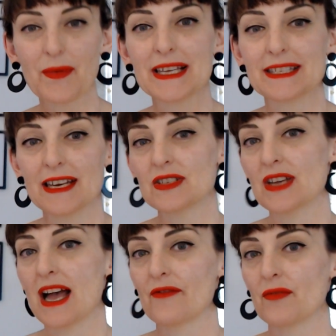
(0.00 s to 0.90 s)
We set a
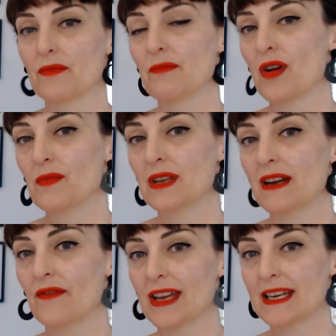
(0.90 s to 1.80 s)
chart from the moment
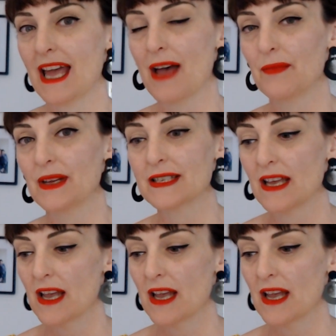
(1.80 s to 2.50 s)
an event happens